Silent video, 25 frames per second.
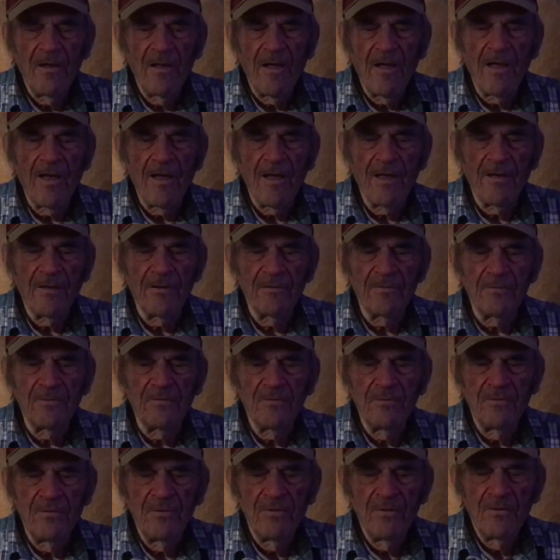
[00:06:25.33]
and
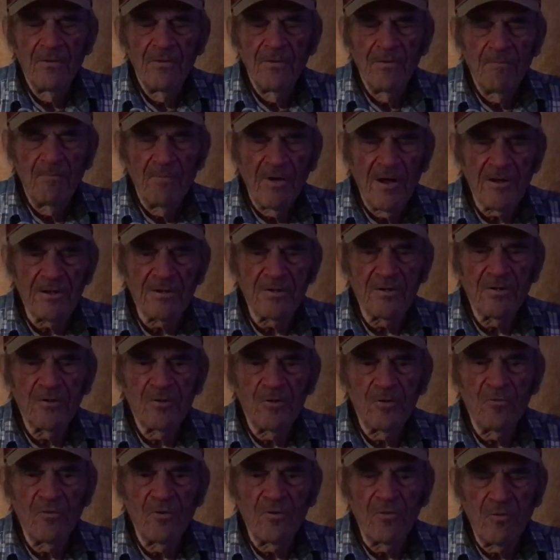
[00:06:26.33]
make do
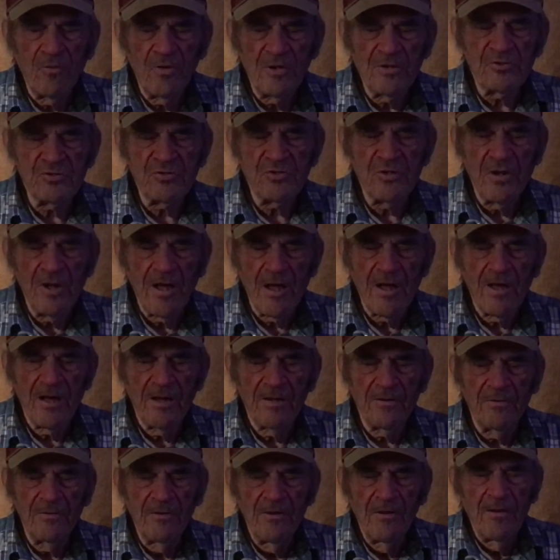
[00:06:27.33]
with what you had.
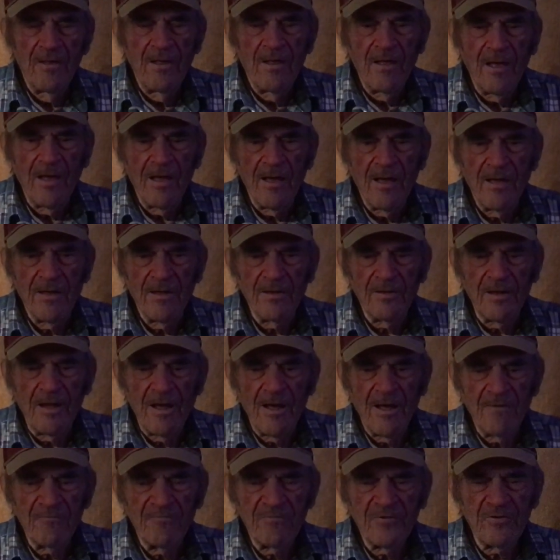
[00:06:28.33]
And
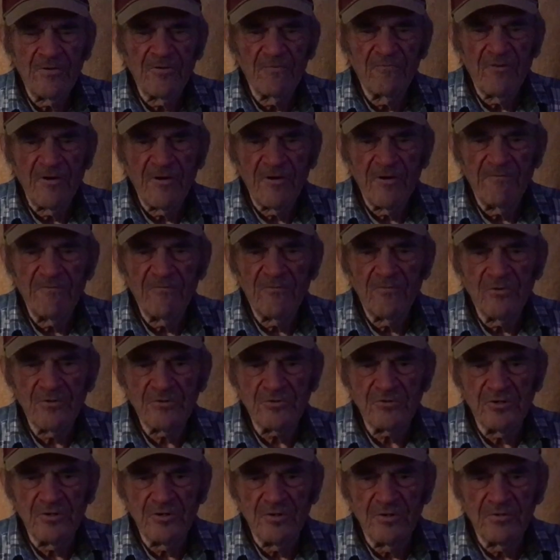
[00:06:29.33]
I feel very
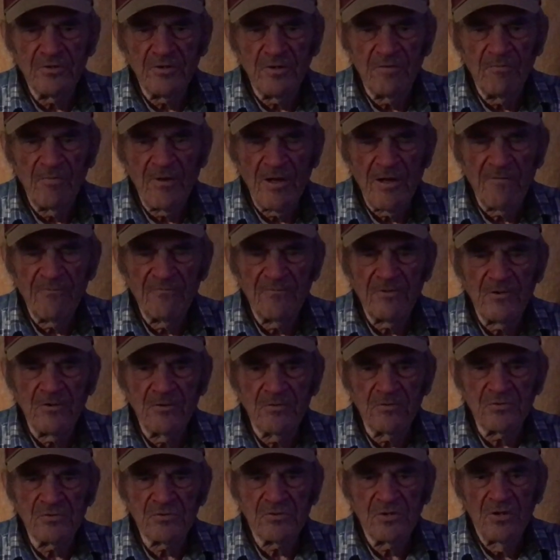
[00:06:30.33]
fortunate that my
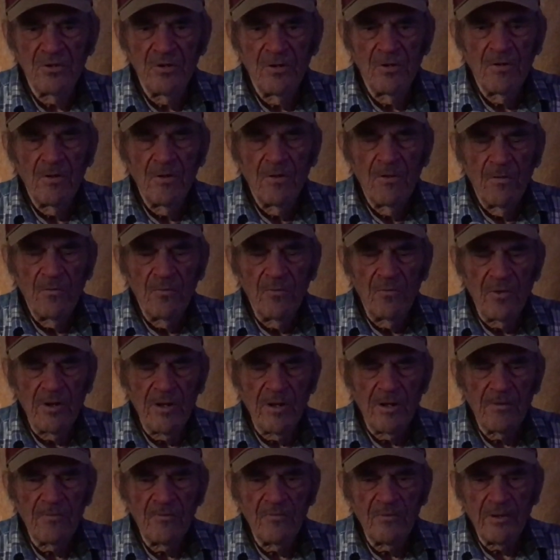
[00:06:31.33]
folks
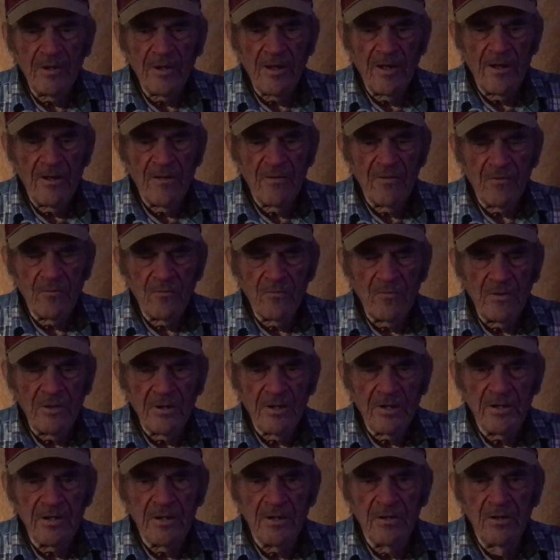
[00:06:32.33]
really went out of their
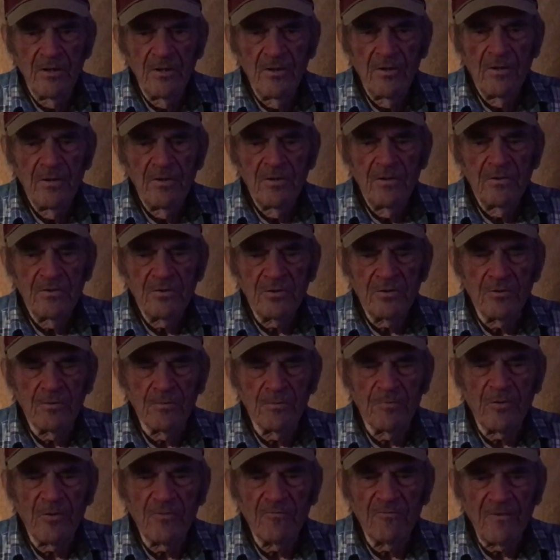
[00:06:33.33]
way to
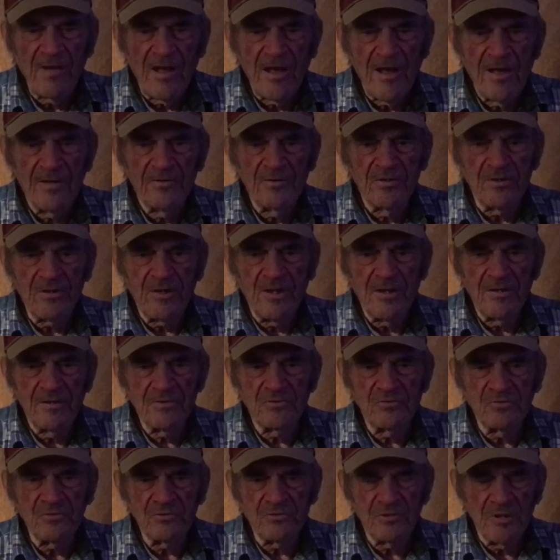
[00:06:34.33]
provide the kids
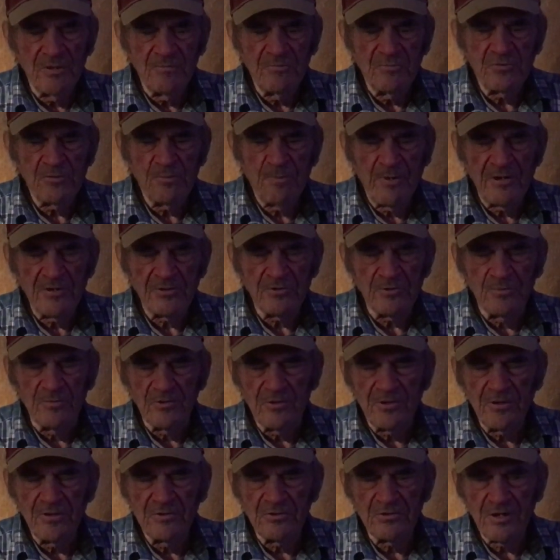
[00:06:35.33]
with something special,
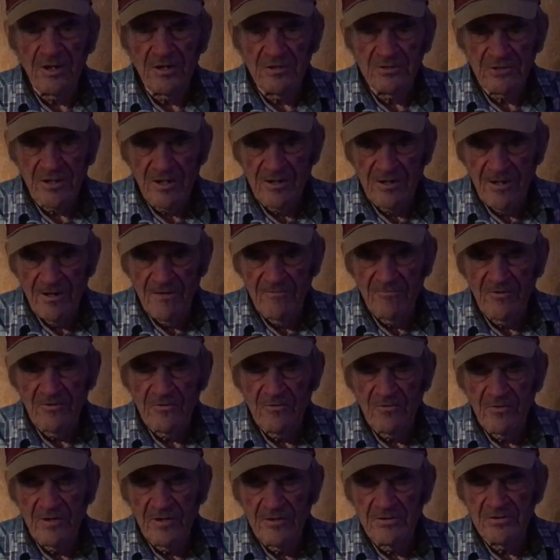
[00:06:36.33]
because as I have
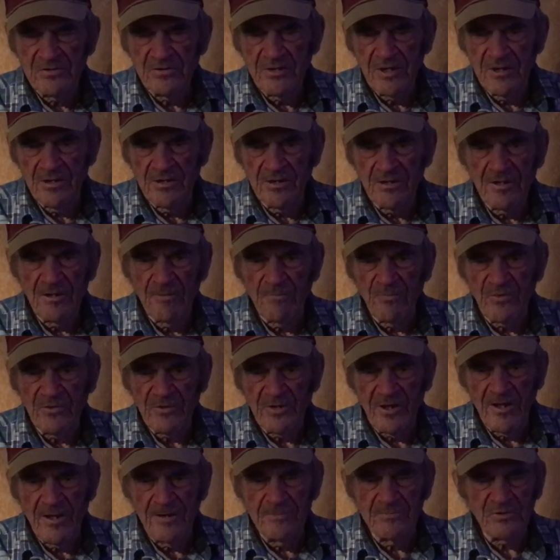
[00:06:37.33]
already said a couple of
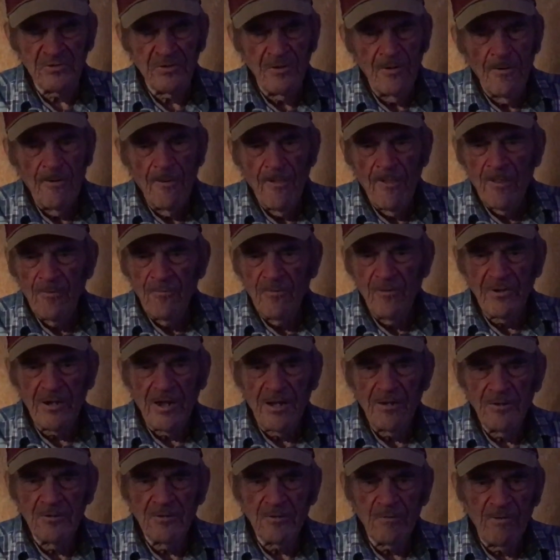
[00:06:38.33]
times, when I
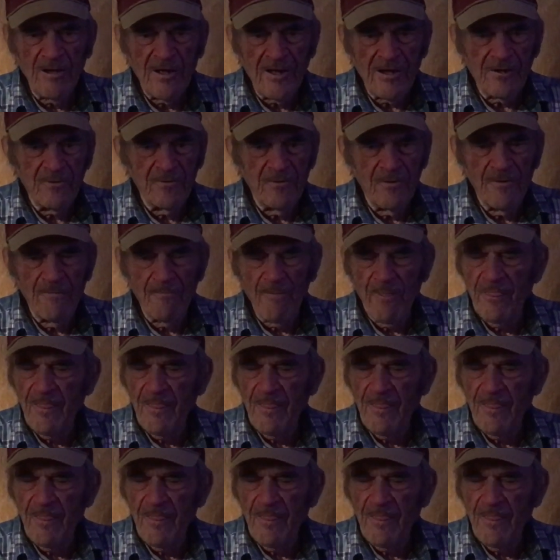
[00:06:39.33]
look back on it,